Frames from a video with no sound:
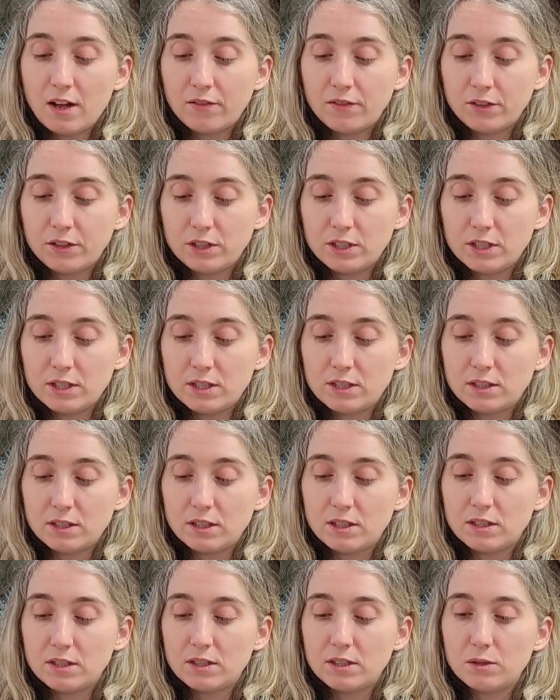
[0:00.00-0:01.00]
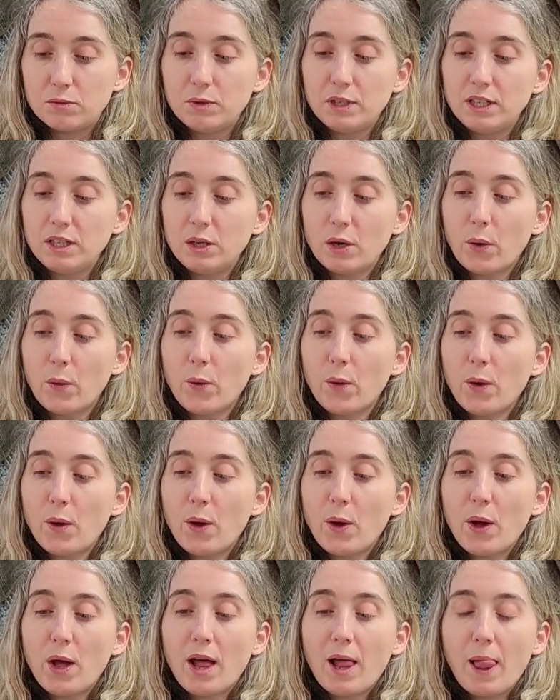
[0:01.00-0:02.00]
under this video.
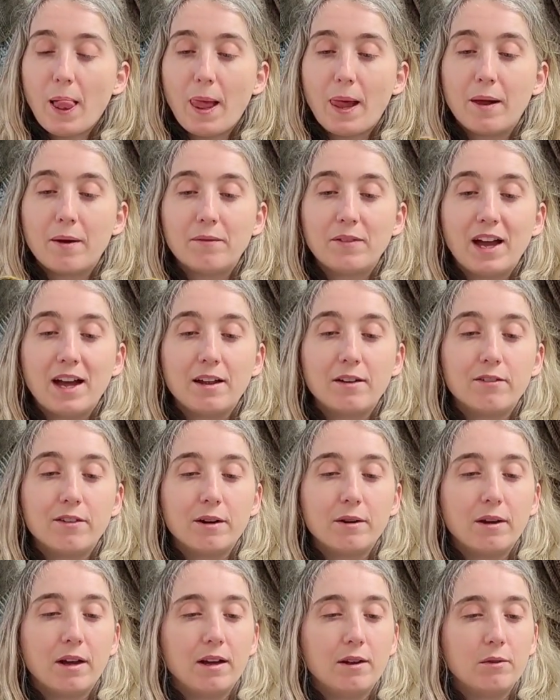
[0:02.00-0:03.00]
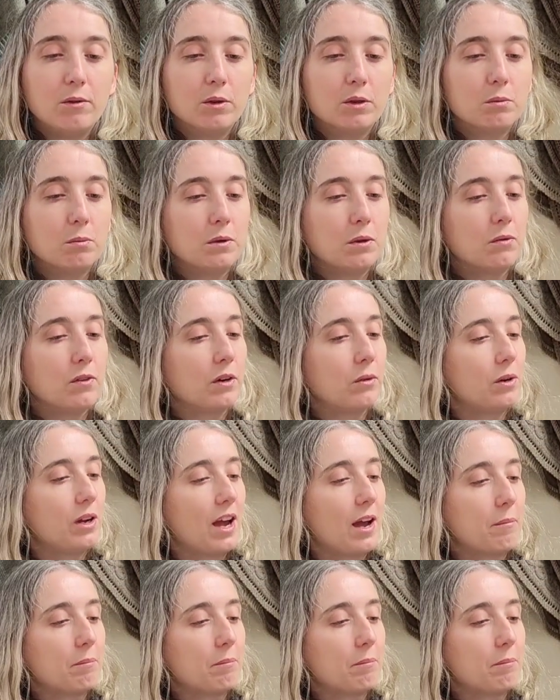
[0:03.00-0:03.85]
I will be very